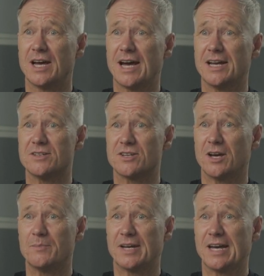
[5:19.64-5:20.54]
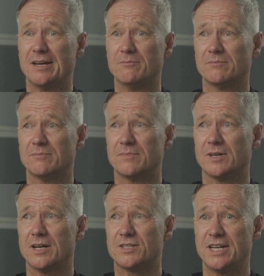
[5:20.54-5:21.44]
and I became
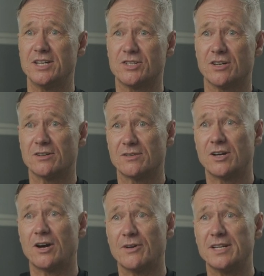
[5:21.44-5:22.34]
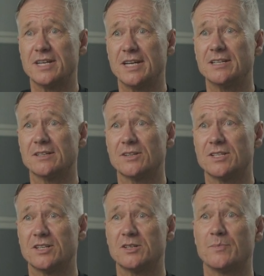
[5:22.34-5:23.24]
a teacher, the RAD. I
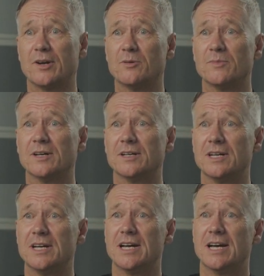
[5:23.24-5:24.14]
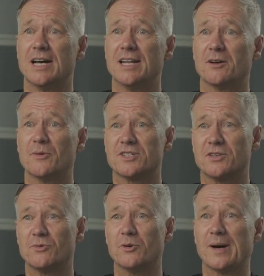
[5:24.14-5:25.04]
did a diploma, and then I went to
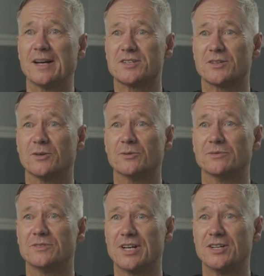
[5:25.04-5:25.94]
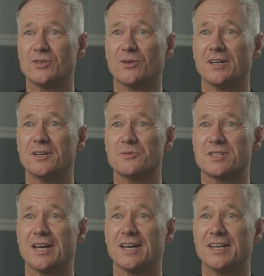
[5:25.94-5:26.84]
the Royal Ballet School. Jay Jolly, who was
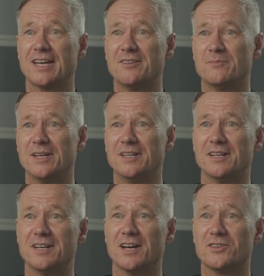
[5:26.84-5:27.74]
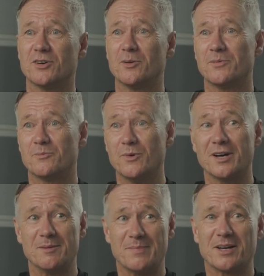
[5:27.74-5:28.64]
there, he gave me a job
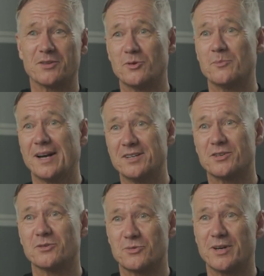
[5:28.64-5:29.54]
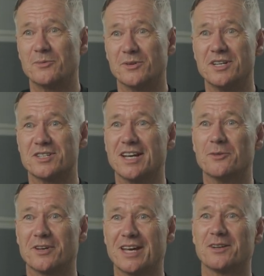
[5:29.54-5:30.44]
working back at the Royal Ballet School 21 years later
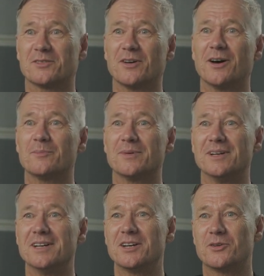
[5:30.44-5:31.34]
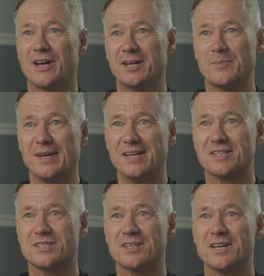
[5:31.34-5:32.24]
with Kenneth Tharp, creating a
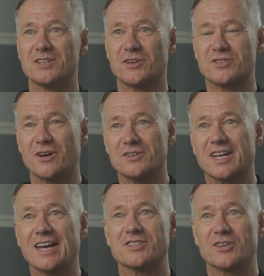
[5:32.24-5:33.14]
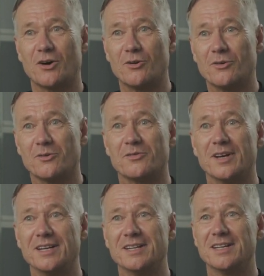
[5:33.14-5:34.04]
piece. So I started to get into
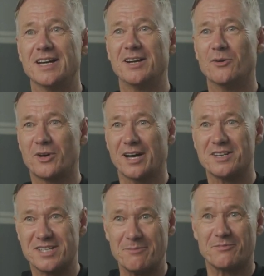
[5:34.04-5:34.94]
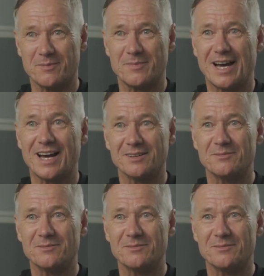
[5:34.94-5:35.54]
choreography, and it all kind of stemmed from that,